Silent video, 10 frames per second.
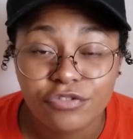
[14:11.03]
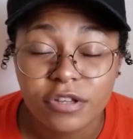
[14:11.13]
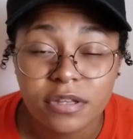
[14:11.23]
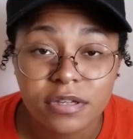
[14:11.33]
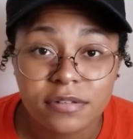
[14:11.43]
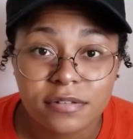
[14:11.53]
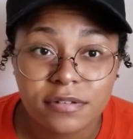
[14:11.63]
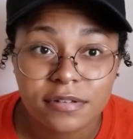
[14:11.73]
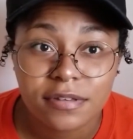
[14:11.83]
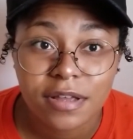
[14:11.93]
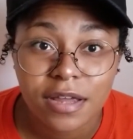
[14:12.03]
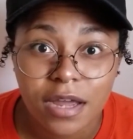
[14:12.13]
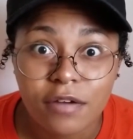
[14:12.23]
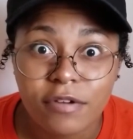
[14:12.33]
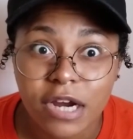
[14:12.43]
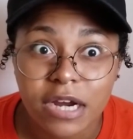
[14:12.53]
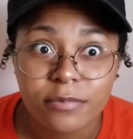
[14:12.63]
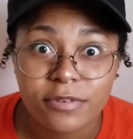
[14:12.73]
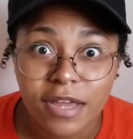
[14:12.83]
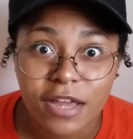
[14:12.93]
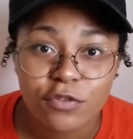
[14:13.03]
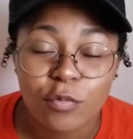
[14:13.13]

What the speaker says: she looks just, like, very upset.